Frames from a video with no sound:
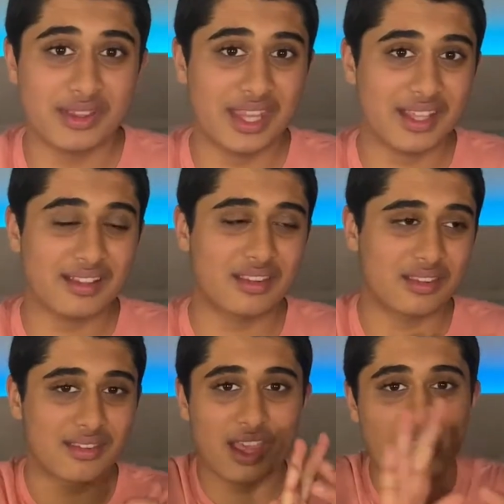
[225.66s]

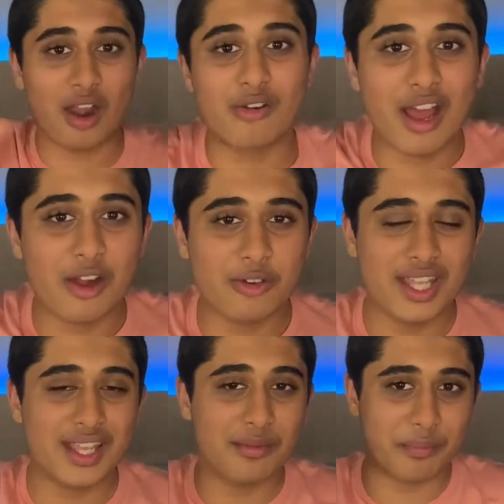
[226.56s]
things around
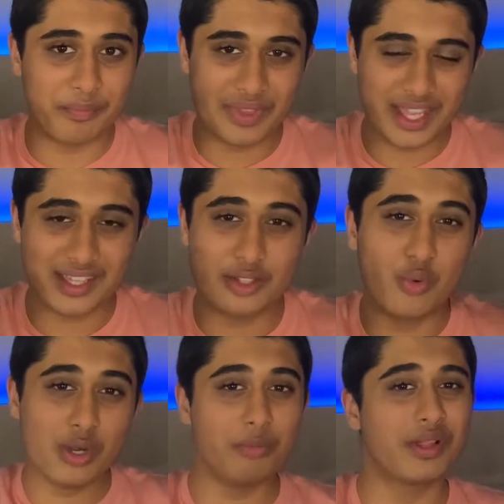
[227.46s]
it. You
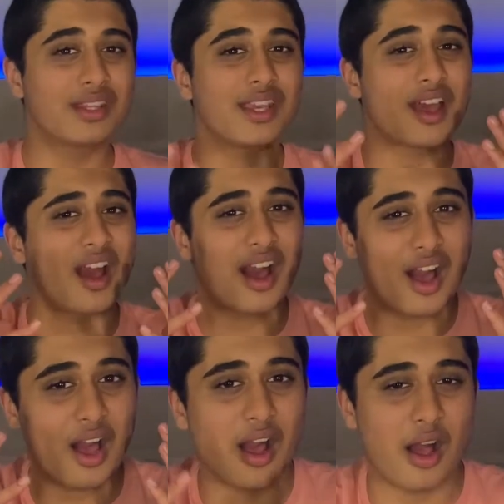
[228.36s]
want to build it
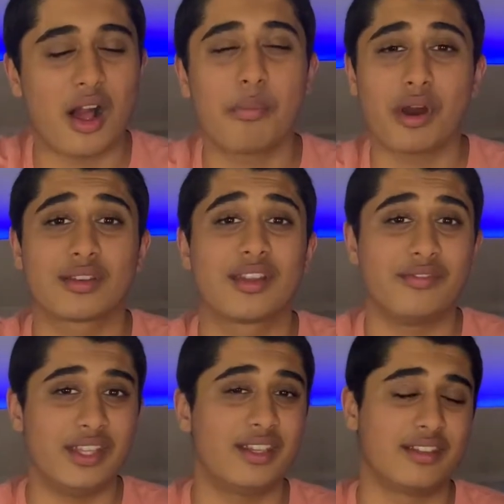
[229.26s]
upon
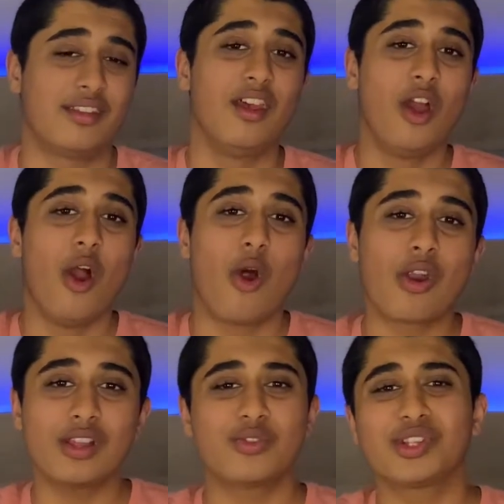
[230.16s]
convenience, or
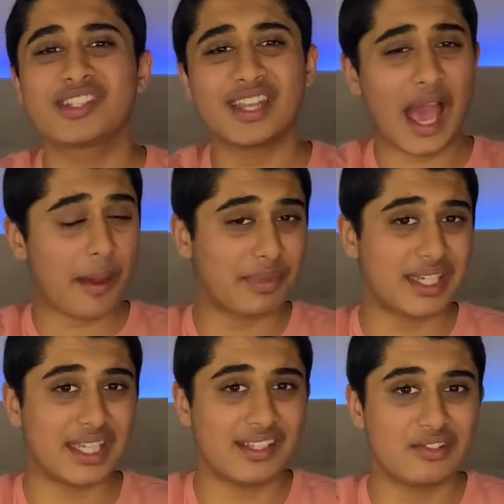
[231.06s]
else what's gonna happen
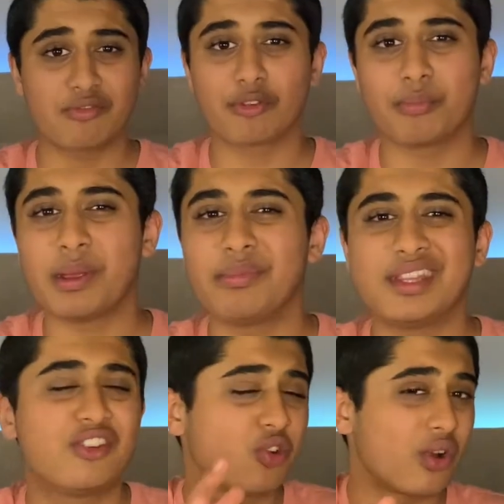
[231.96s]
is, for maybe
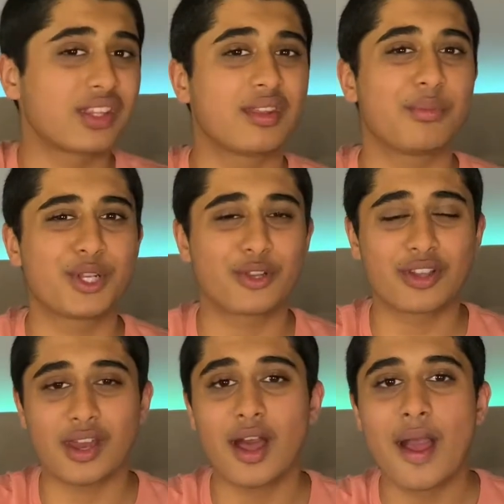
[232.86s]
showing someone, you're gonna